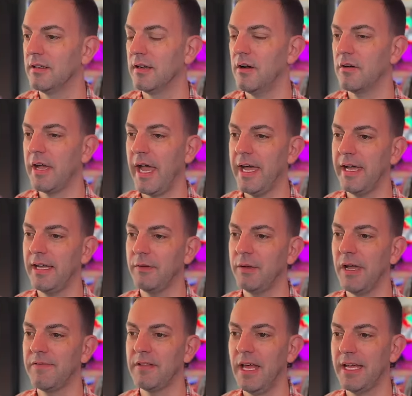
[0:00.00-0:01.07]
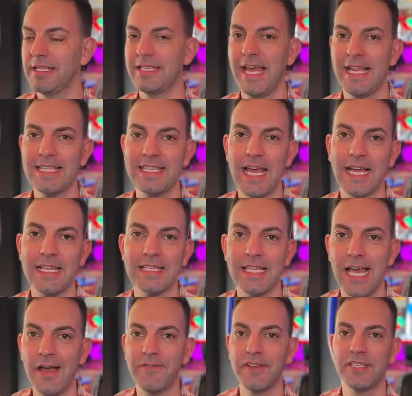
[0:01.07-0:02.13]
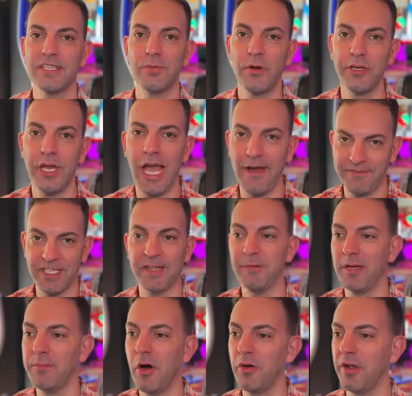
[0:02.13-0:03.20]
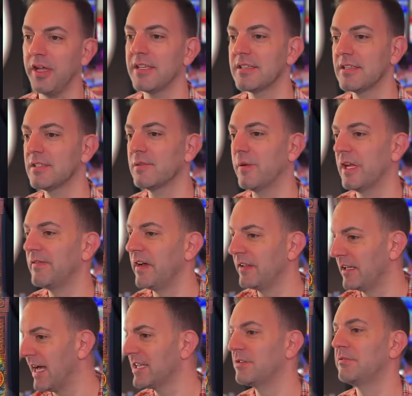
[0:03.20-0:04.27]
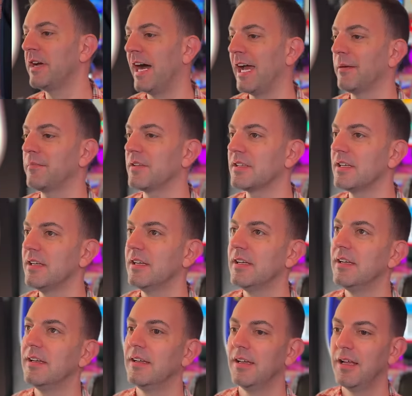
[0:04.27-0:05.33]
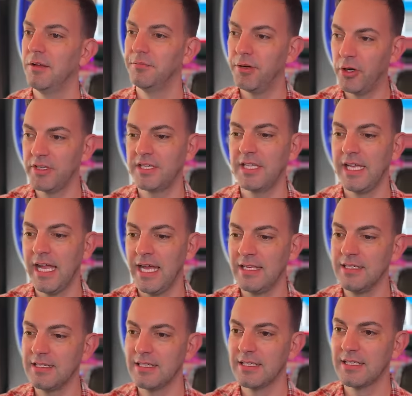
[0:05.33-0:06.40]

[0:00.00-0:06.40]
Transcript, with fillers: Okay, we have like 10 seconds left. This is when you have to give me a bonus. This is what you've done the last two times. Bonus at the end.